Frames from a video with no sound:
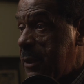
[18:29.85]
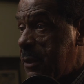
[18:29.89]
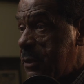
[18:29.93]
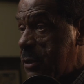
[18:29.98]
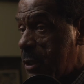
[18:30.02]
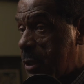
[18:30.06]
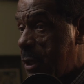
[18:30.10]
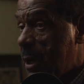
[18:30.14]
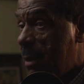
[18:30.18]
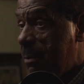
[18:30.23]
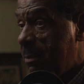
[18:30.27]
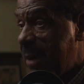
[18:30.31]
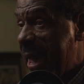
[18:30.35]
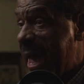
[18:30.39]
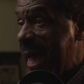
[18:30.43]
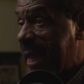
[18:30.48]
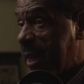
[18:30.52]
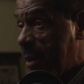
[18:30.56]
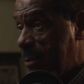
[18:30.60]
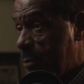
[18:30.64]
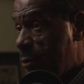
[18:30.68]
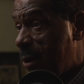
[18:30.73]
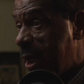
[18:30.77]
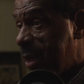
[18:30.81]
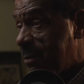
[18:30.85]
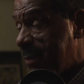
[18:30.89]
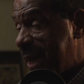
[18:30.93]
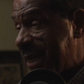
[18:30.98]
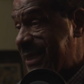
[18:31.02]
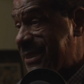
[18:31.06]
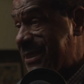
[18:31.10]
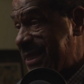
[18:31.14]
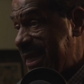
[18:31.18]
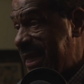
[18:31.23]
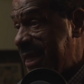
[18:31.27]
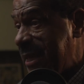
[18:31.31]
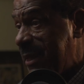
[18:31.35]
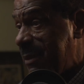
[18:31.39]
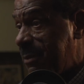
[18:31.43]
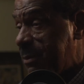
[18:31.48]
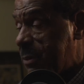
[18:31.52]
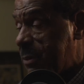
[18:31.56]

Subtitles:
to come back and bring my team